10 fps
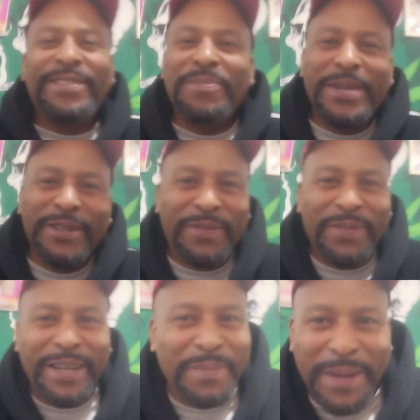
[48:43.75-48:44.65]
that's the biggest
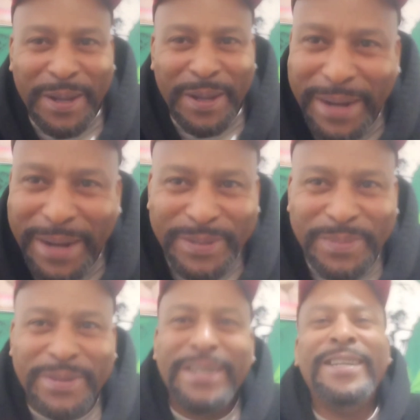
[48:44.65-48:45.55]
fight to make him
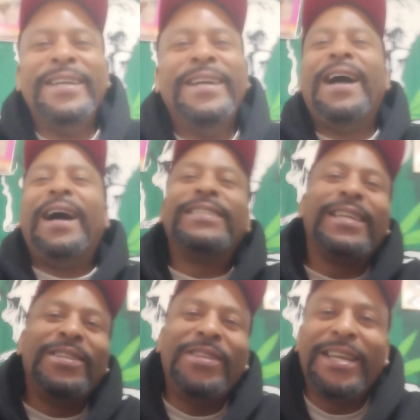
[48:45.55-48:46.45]
boxing, bruh. I
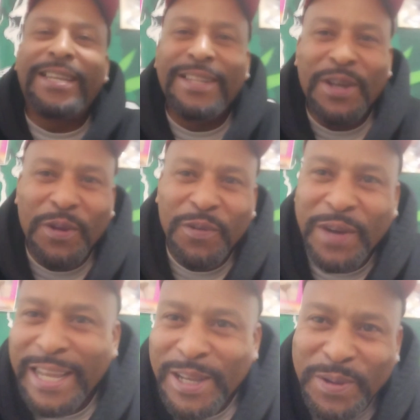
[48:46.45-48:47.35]
say you let Canelo
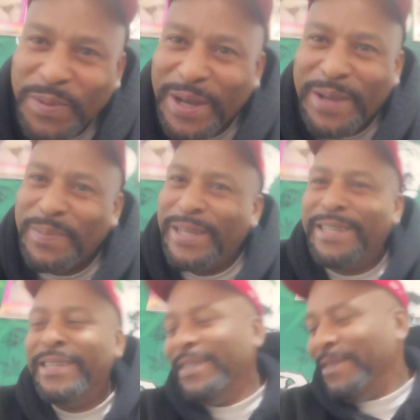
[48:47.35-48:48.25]
fight anyway,
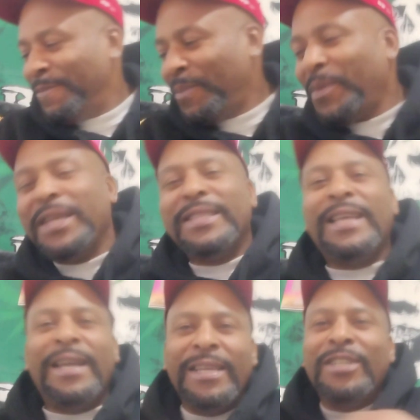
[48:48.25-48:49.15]
man.
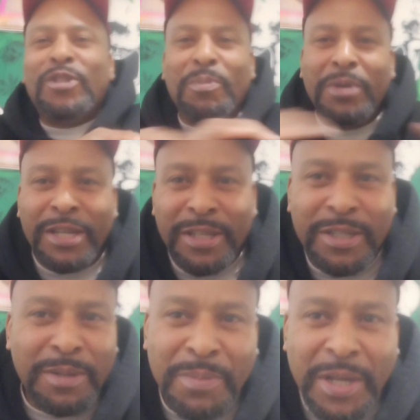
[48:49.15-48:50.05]
That is the
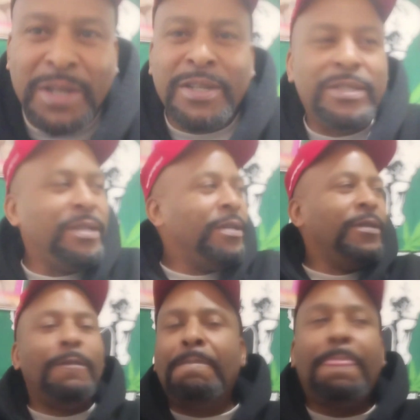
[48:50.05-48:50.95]
biggest because
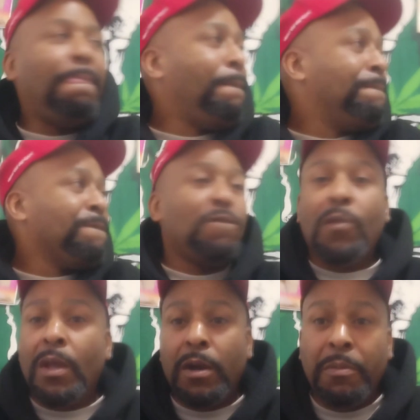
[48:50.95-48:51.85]
uh,
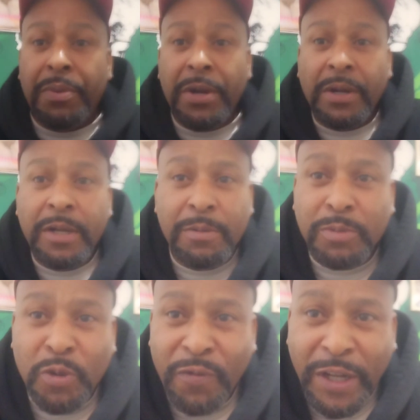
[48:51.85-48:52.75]
apparently
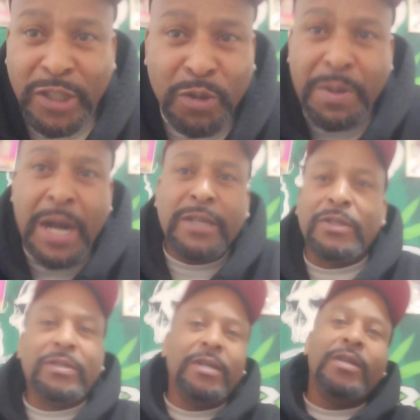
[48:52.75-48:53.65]
them two faces of
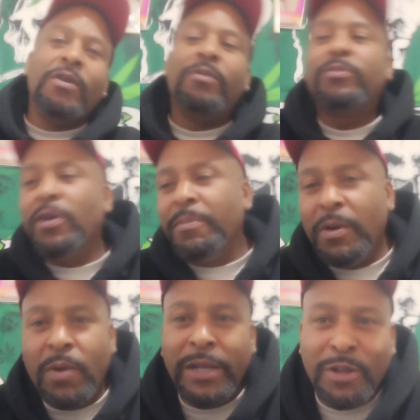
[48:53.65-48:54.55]
boxing. You know what I'm talking
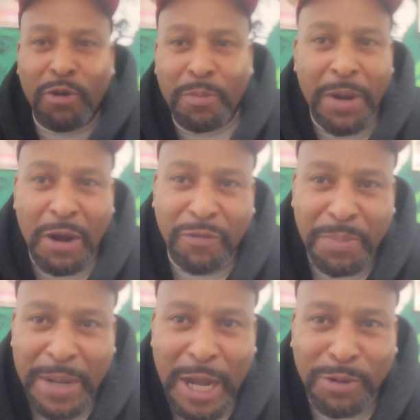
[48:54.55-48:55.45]
about right there on the pound
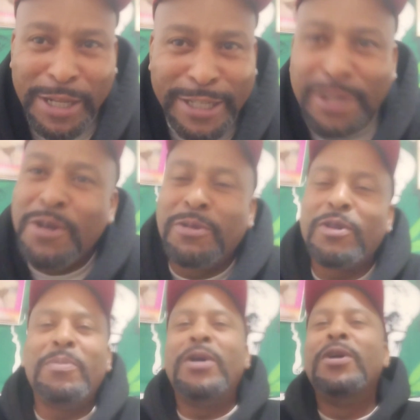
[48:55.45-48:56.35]
for pound list. You know
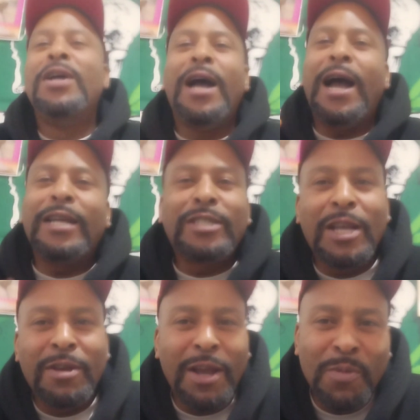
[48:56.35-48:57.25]
what I'm talking about? I
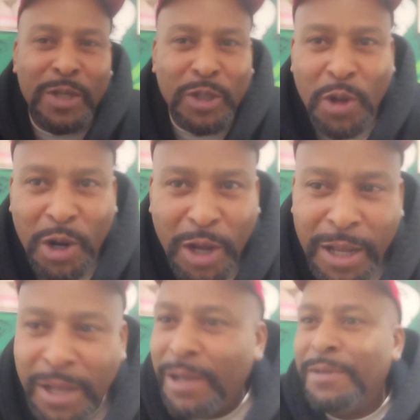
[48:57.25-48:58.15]
say we start
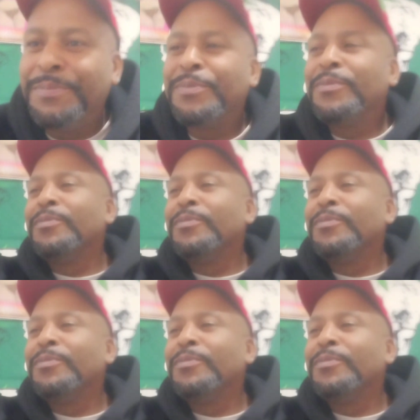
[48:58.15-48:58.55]
uh,